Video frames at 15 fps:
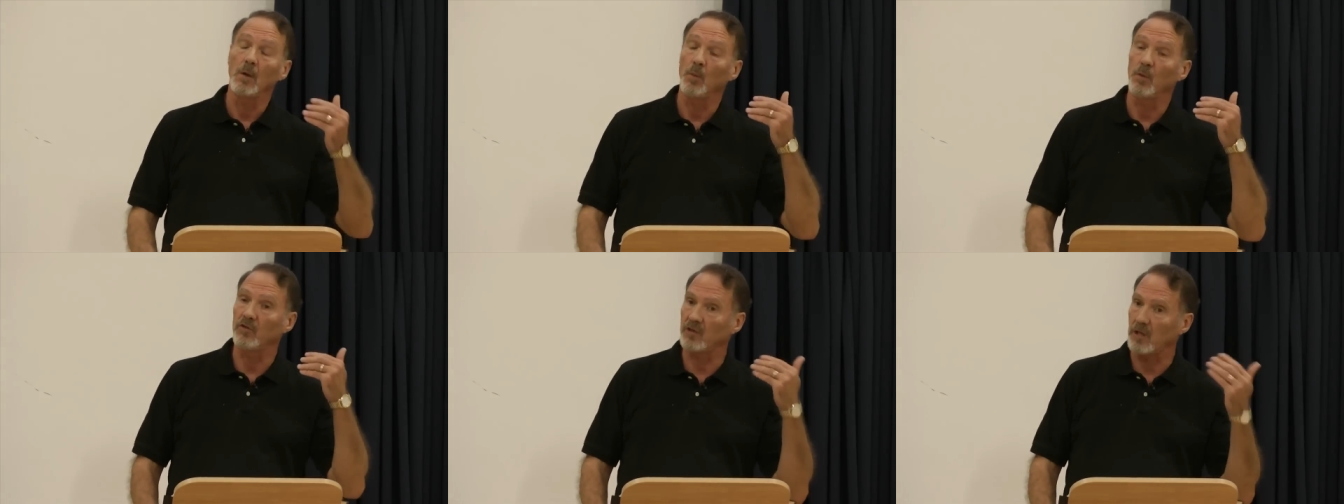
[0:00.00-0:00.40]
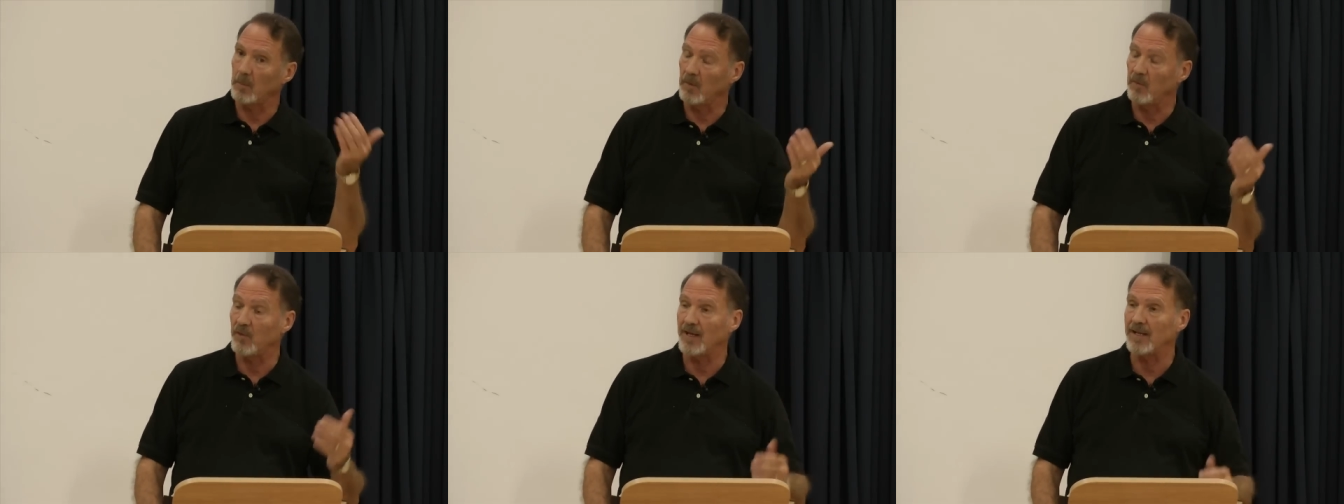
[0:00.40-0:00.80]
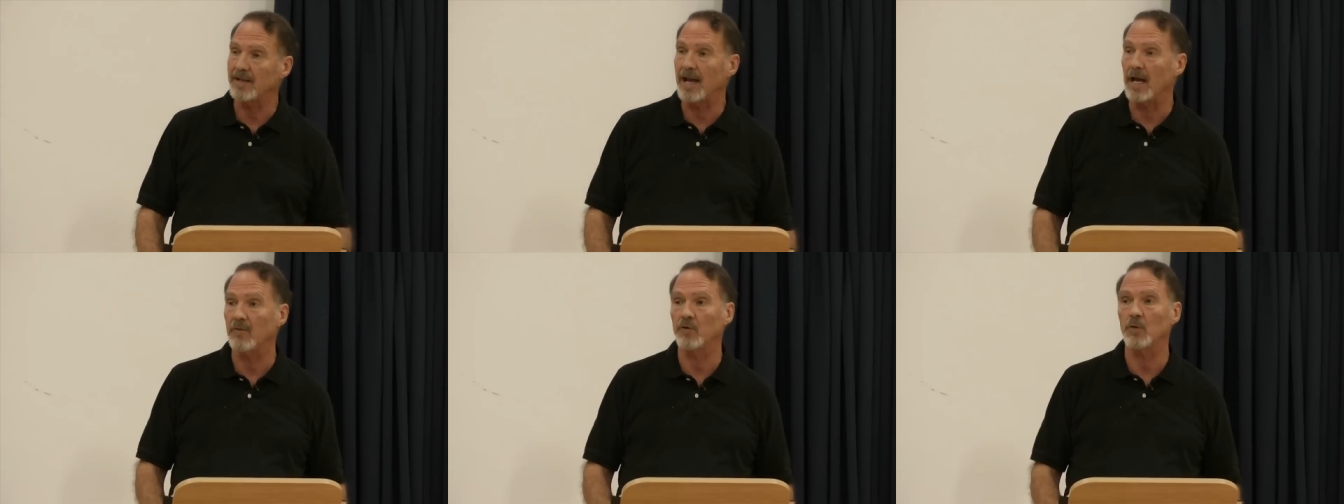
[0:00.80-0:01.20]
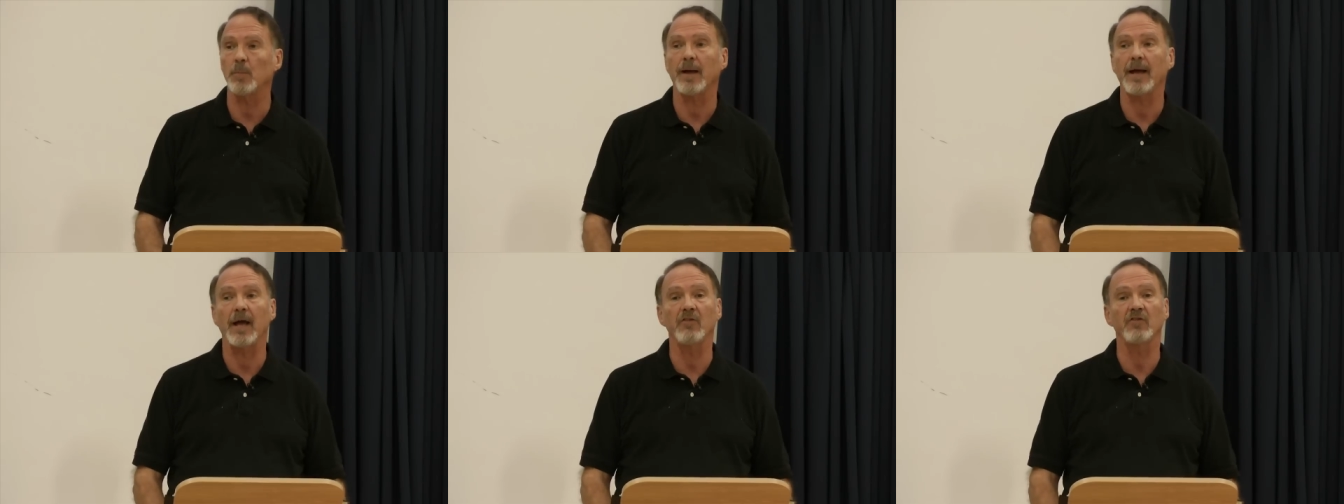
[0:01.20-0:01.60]
with some event out of your
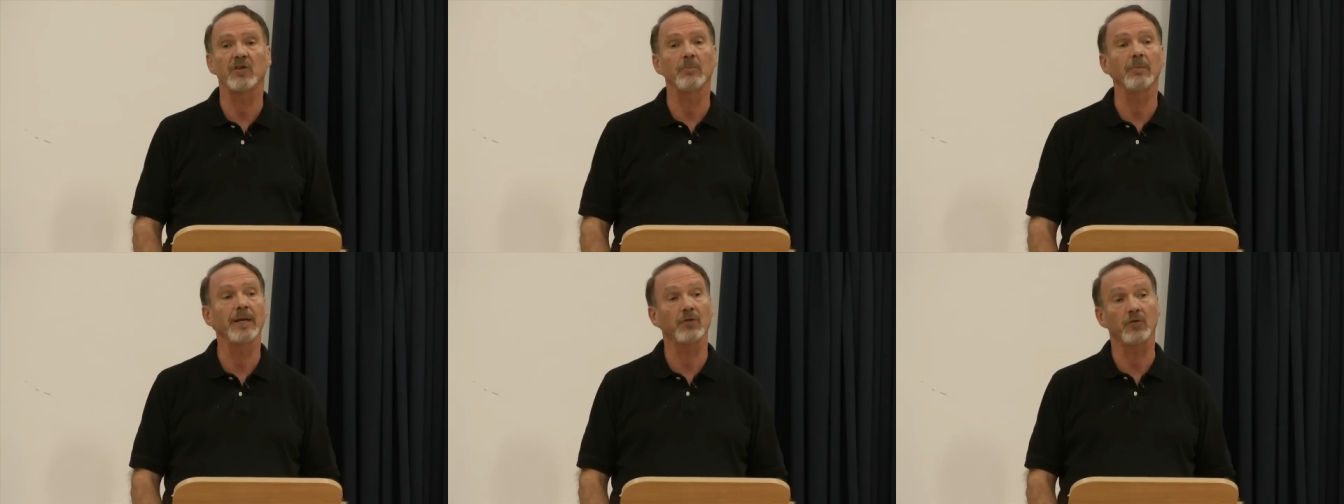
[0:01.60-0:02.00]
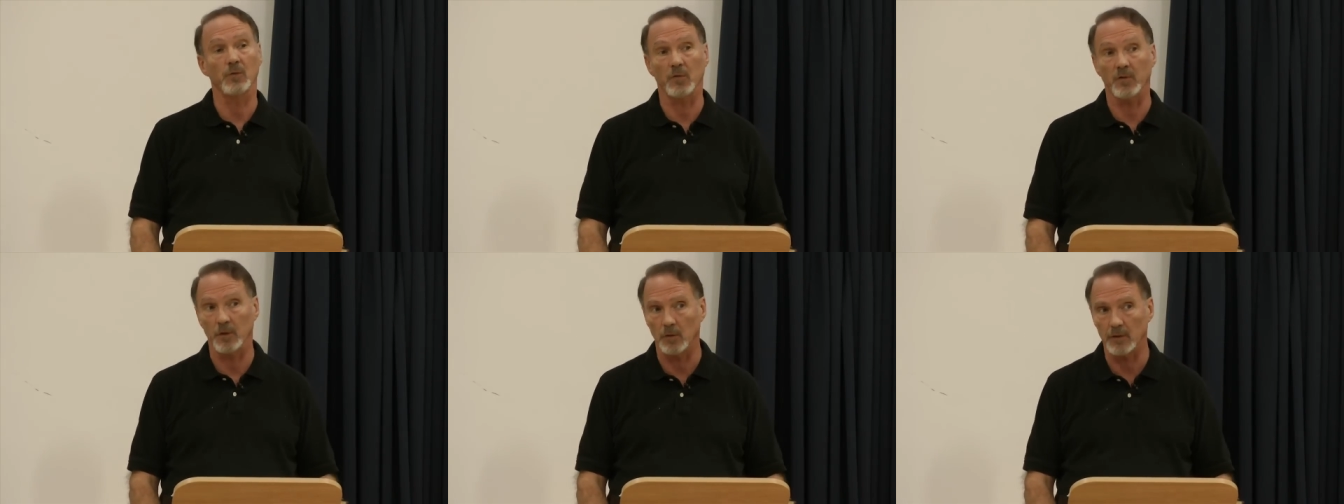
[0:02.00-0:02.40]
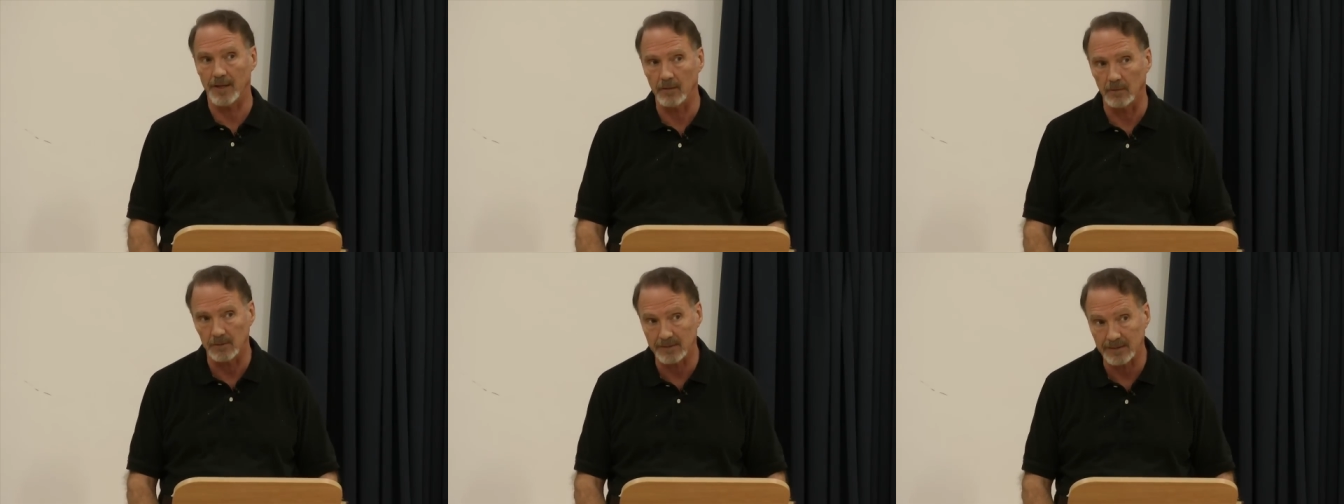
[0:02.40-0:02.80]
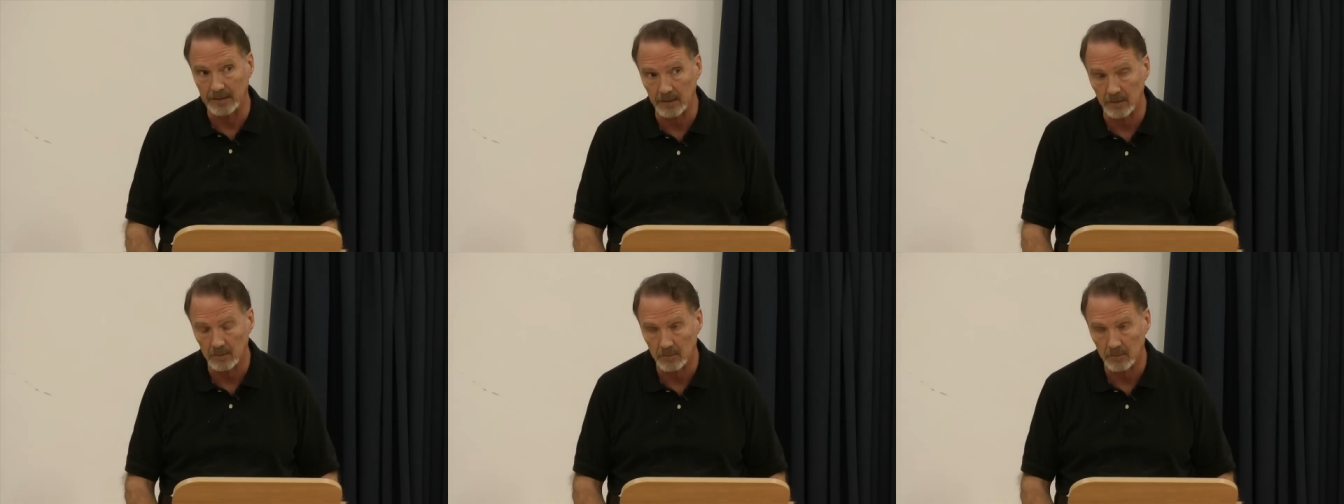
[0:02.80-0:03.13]
past that makes you feel guilty?